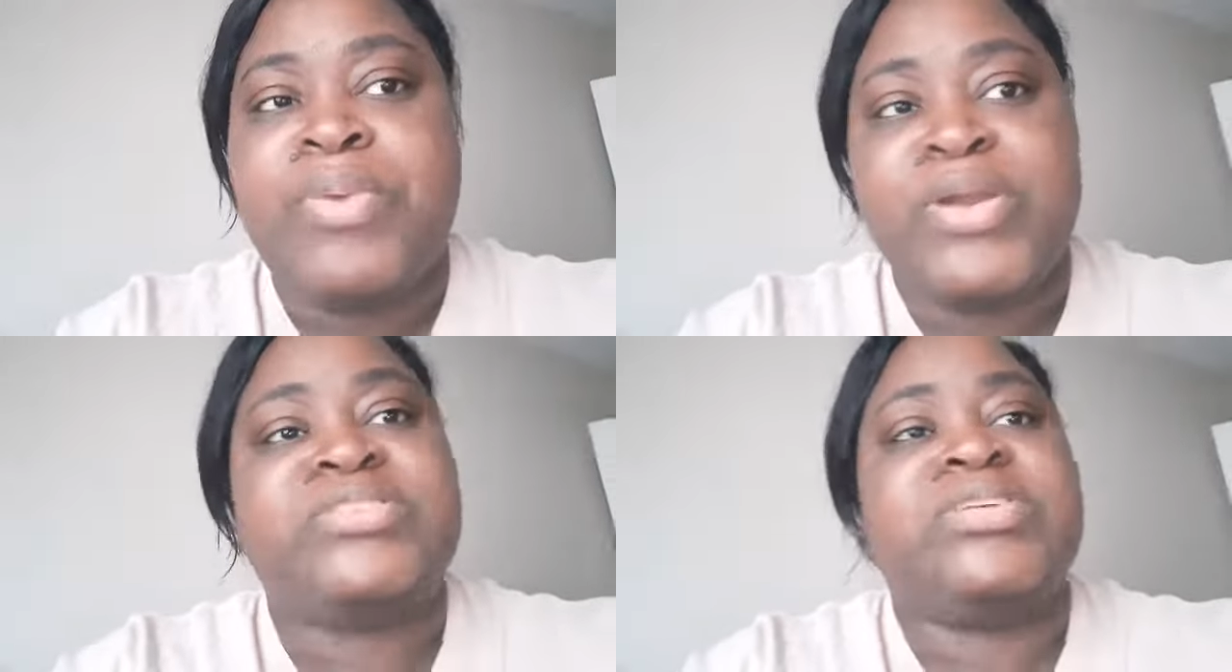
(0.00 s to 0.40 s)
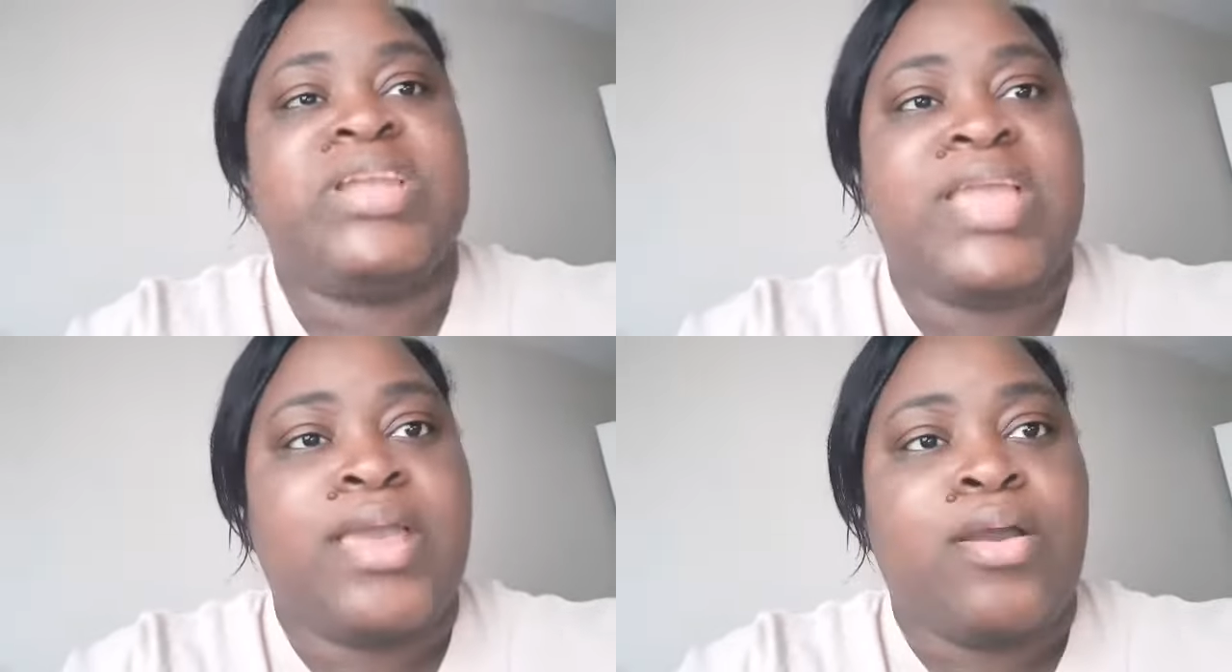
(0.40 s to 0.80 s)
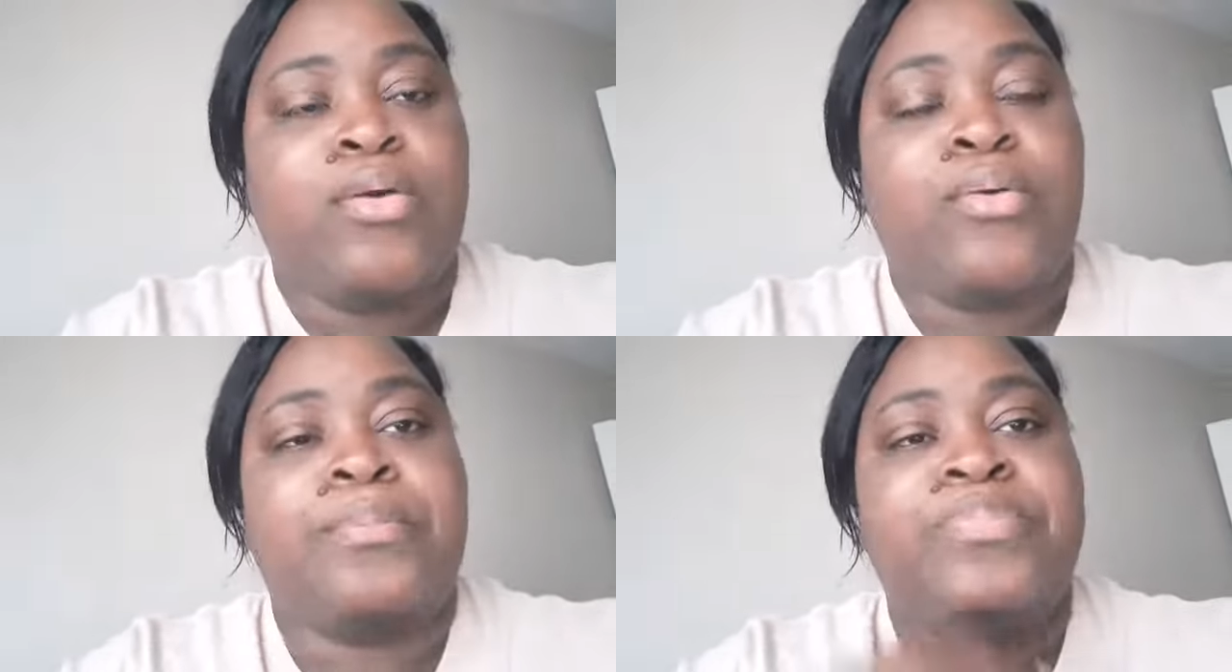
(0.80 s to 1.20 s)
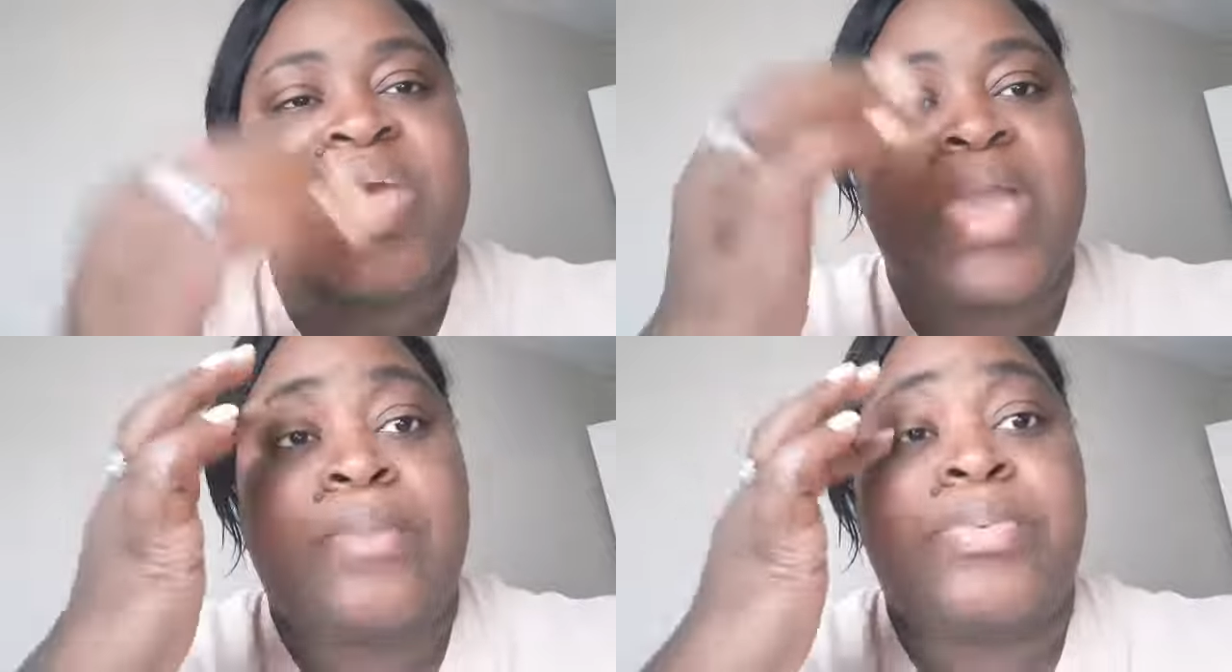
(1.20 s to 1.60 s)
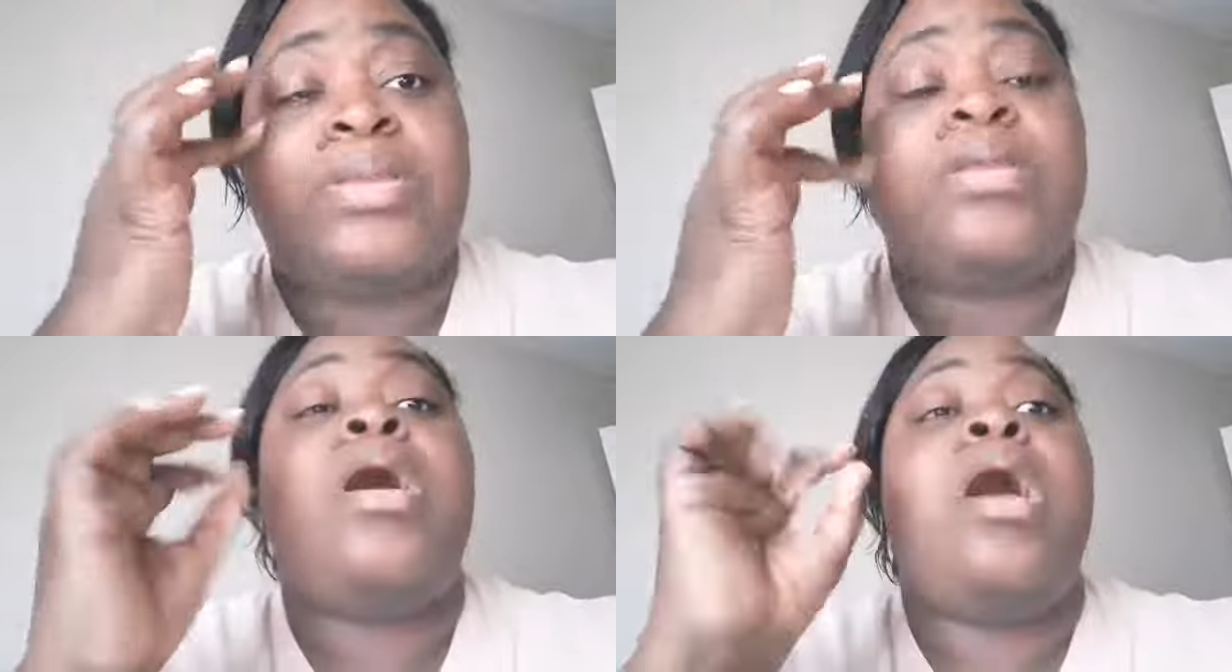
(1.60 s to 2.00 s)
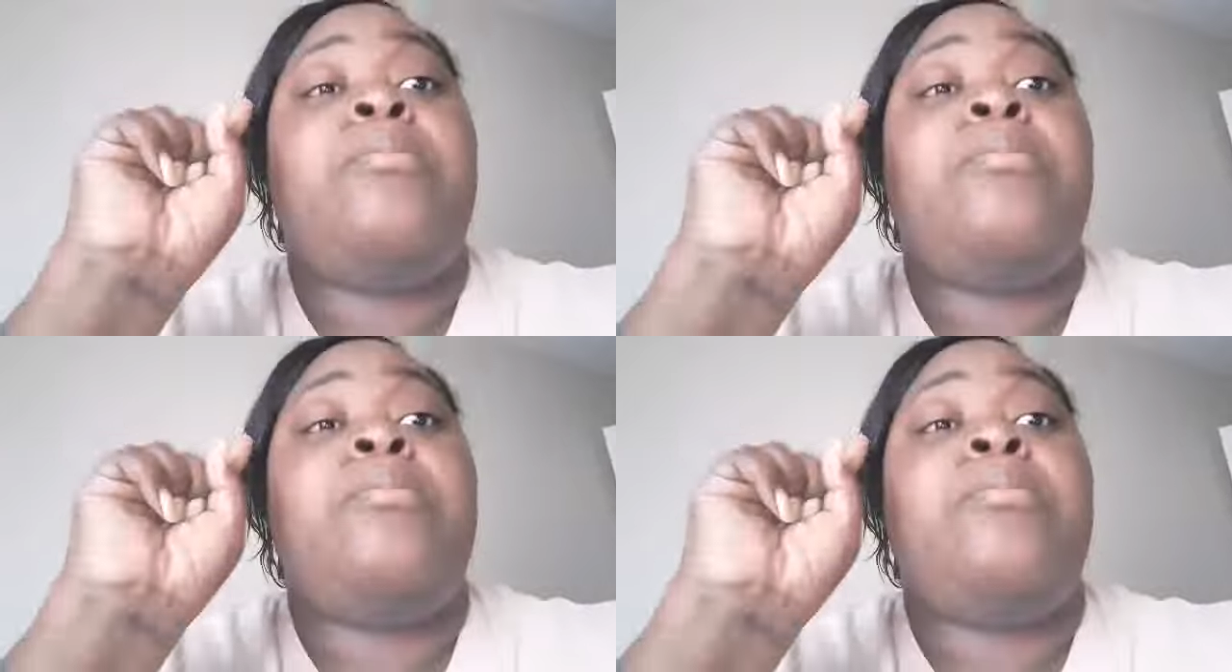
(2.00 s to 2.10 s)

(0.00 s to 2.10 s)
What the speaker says: personally at home that happened.